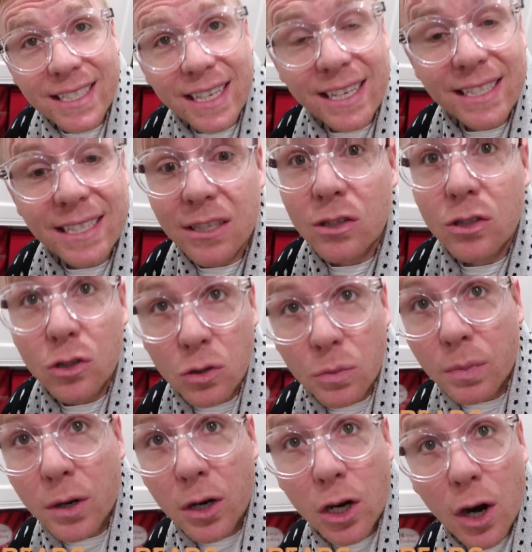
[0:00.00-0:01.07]
I said, it's a
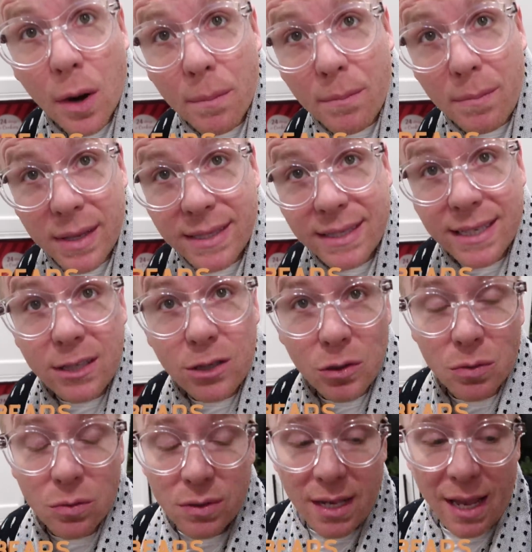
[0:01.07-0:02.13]
super busy
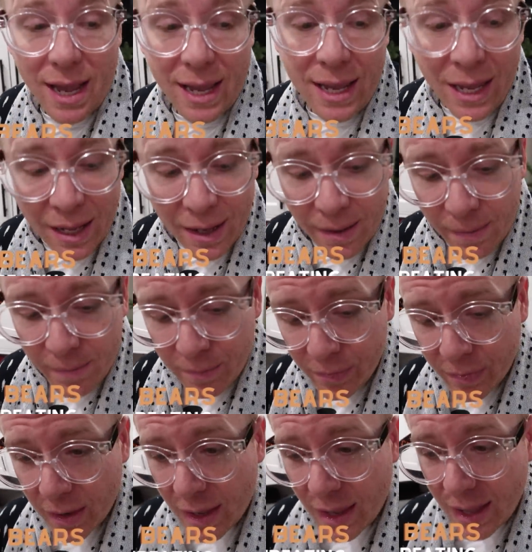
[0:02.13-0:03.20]
Tuesday,
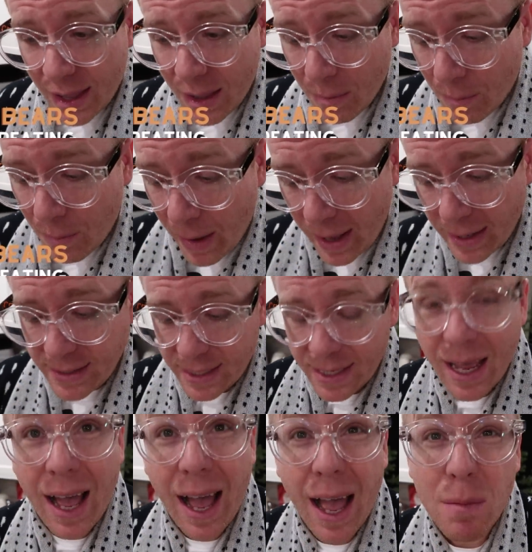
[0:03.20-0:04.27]
but
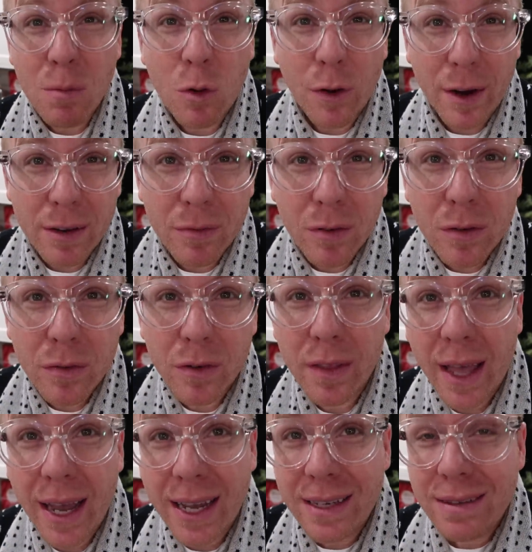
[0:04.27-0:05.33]
I'm grateful for
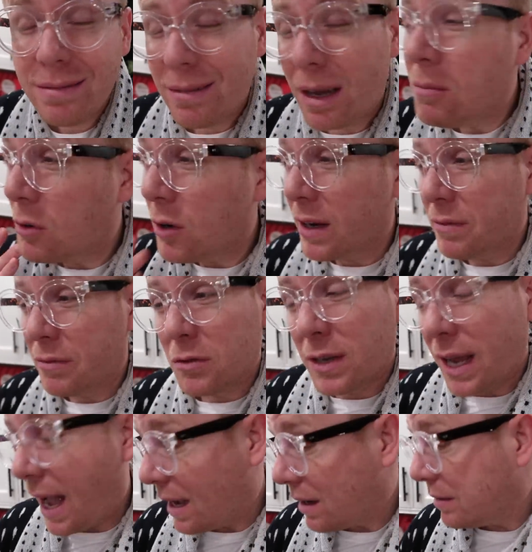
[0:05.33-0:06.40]
that. I'm grateful
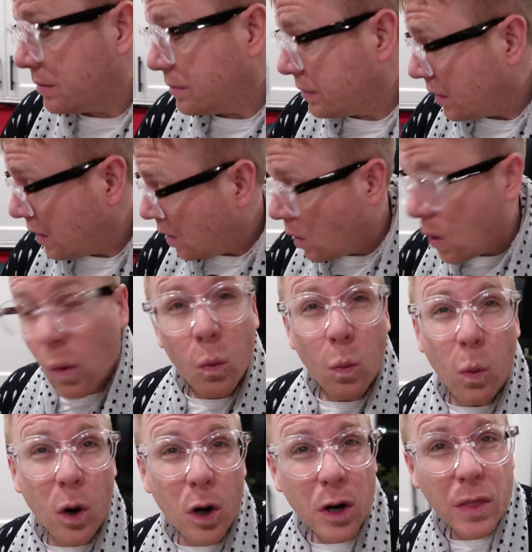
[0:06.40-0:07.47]
to have
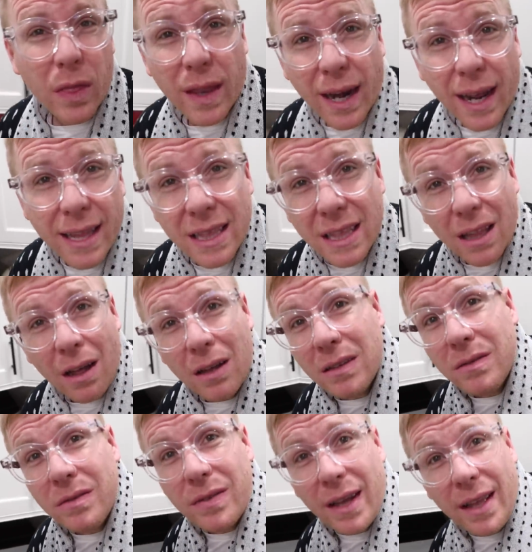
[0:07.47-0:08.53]
work that I
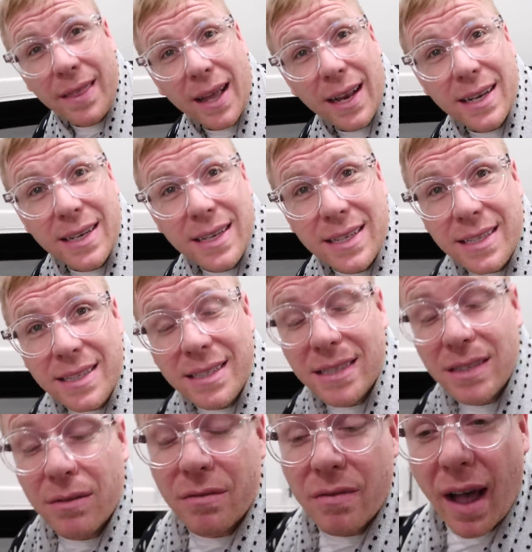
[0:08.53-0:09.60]
love and that
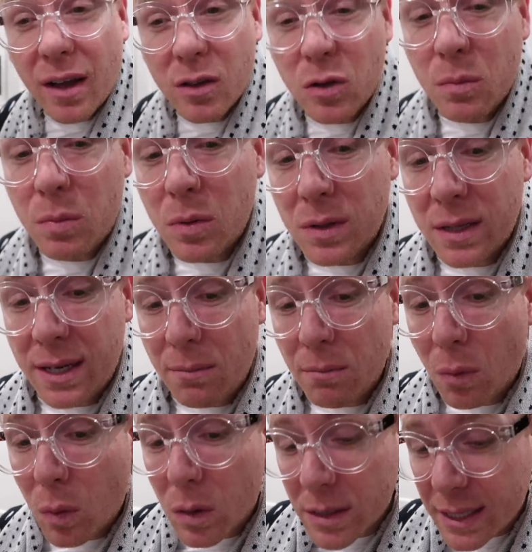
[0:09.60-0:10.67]
is valuable and
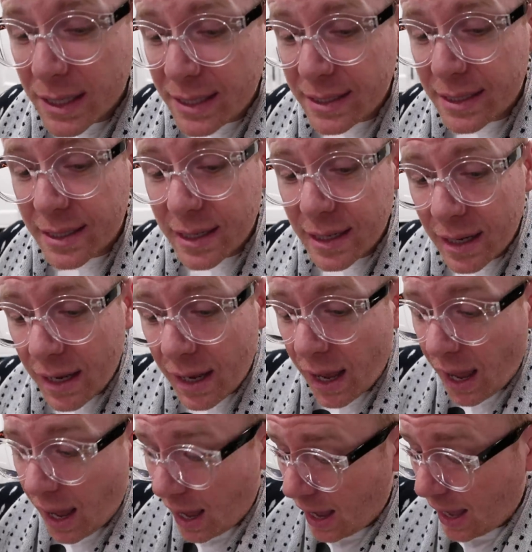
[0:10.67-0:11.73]
important.
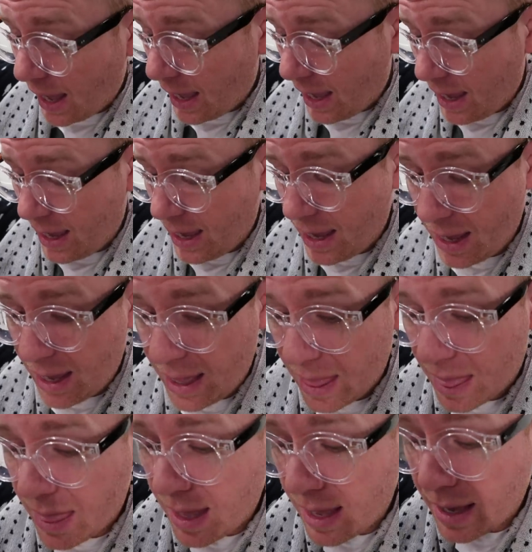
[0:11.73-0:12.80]
I
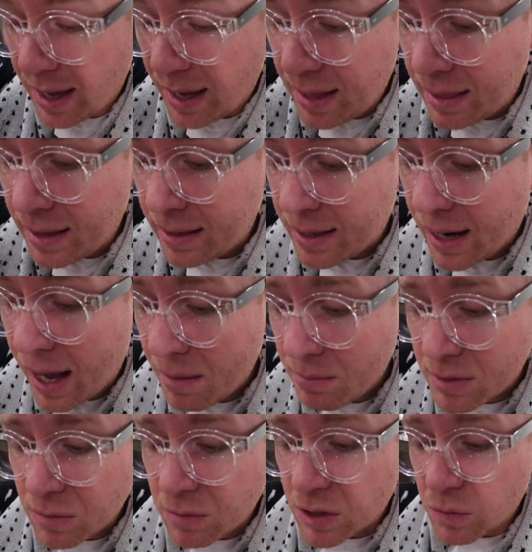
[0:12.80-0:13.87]
think in the
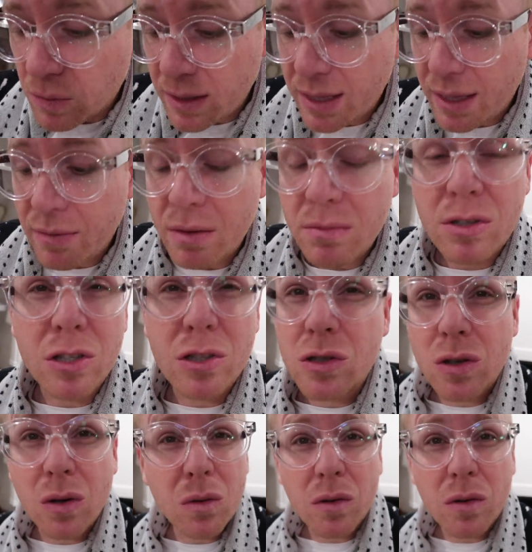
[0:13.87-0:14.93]
times in which we live, I'm just so